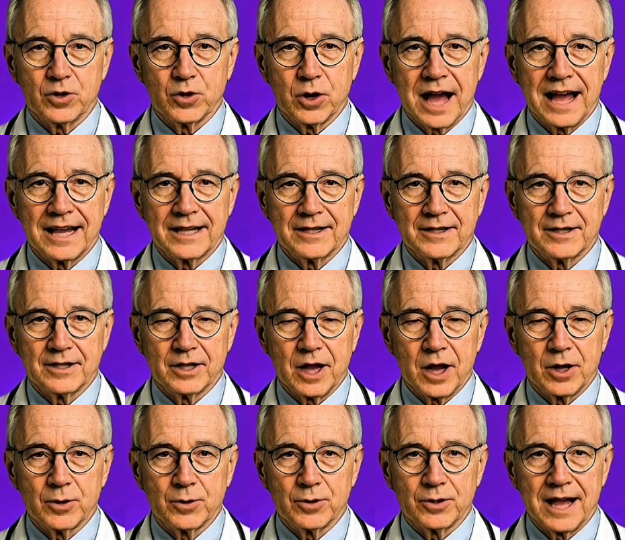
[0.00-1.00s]
I haven't
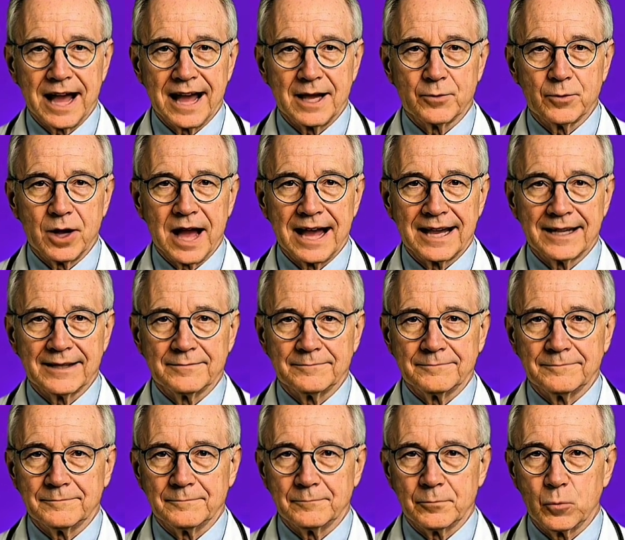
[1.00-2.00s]
had coffee since
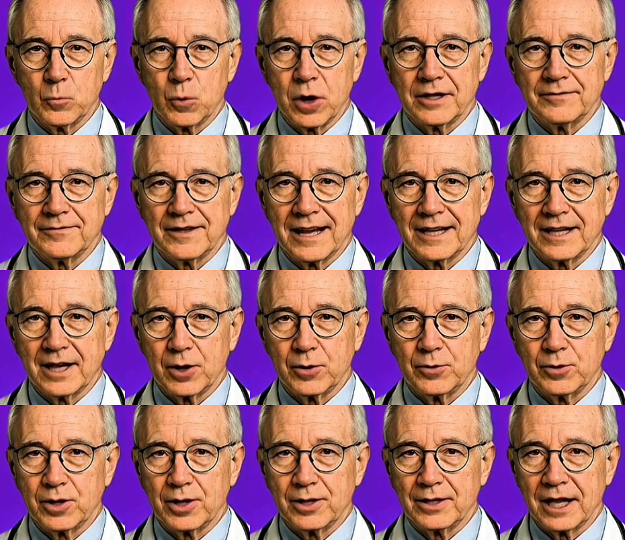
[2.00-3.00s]
dinner, he told me.